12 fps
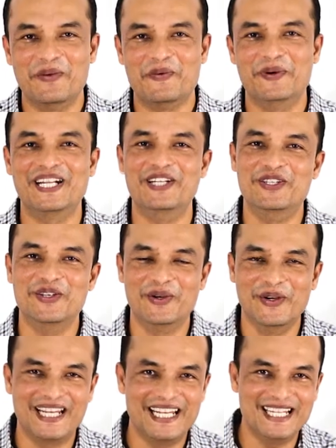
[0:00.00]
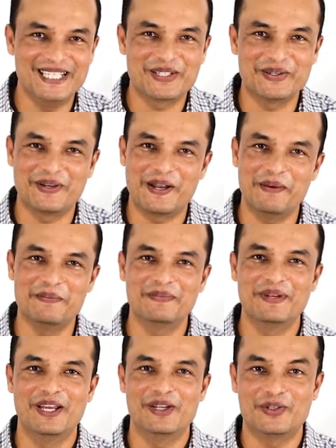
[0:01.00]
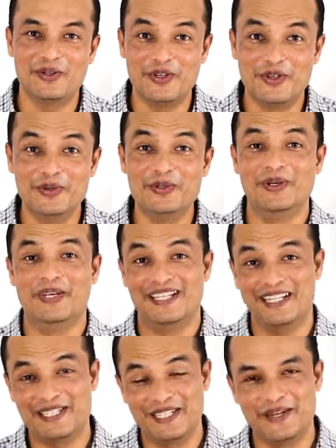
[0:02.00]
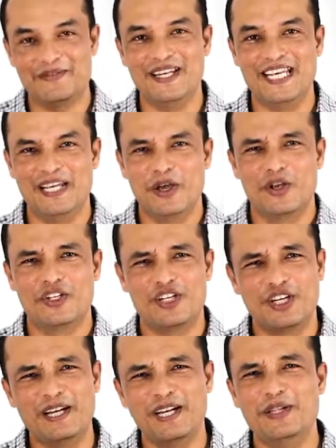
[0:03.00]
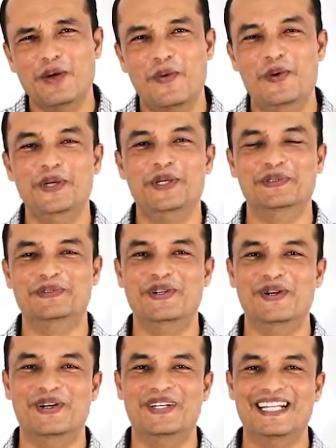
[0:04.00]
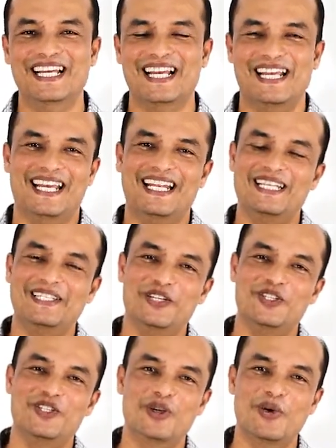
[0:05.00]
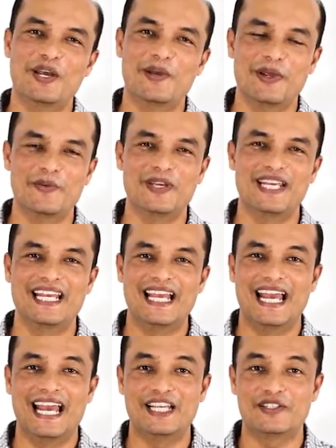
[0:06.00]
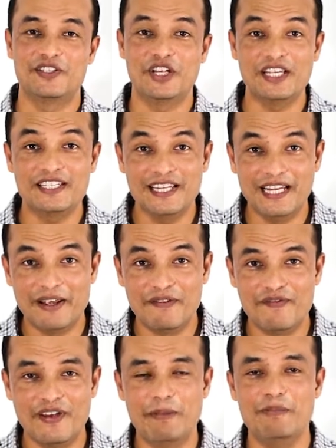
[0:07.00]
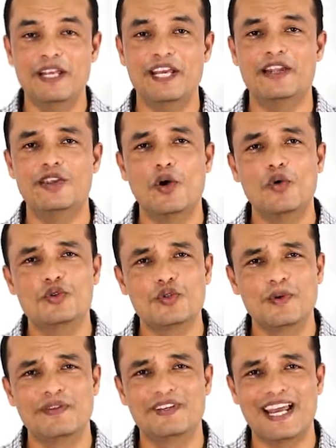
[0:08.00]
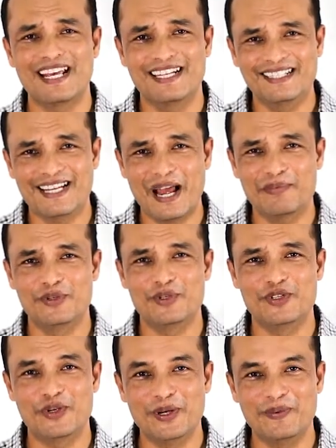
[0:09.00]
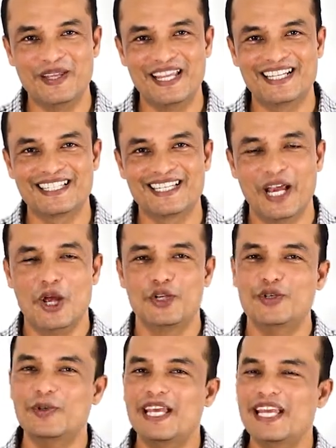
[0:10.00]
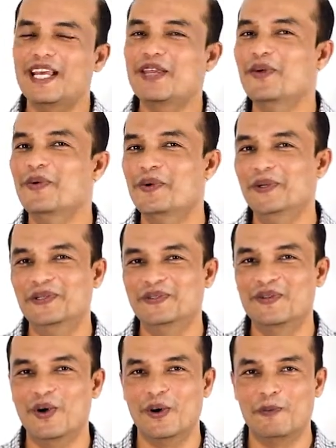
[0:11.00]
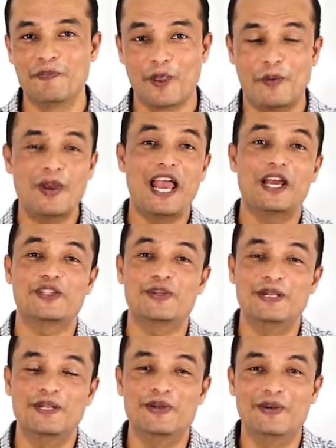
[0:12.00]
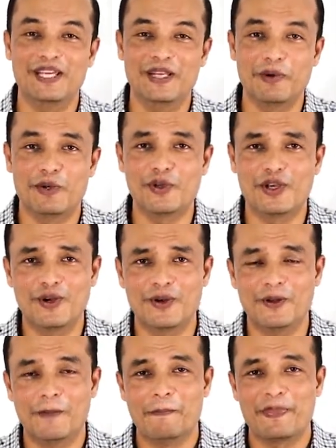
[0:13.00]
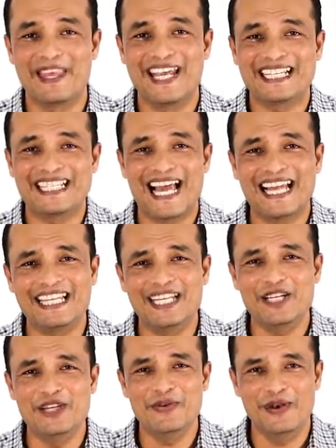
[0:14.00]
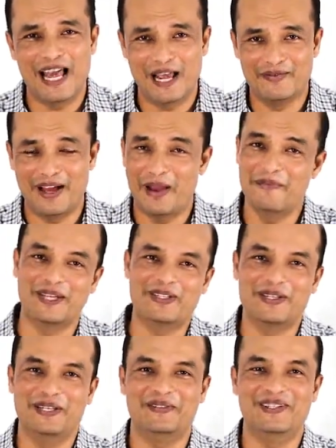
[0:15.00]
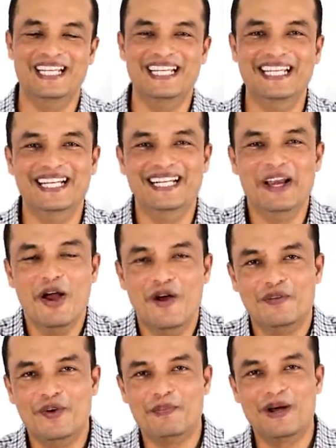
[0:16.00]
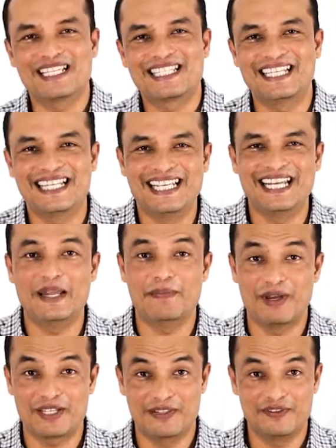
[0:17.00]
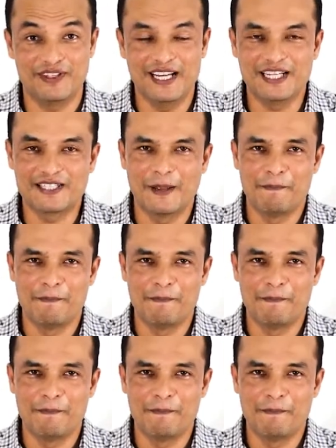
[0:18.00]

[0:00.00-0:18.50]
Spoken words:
What a joy it is to come to you this evening, sharing the Word of God. It is a joy when we, as JCLM family and those who have taken time to join with us, to hear the Word of God. We're actually doing what we call the exciting new life. I'm actually filling in for Pastor Nikhil and Pastor Felix.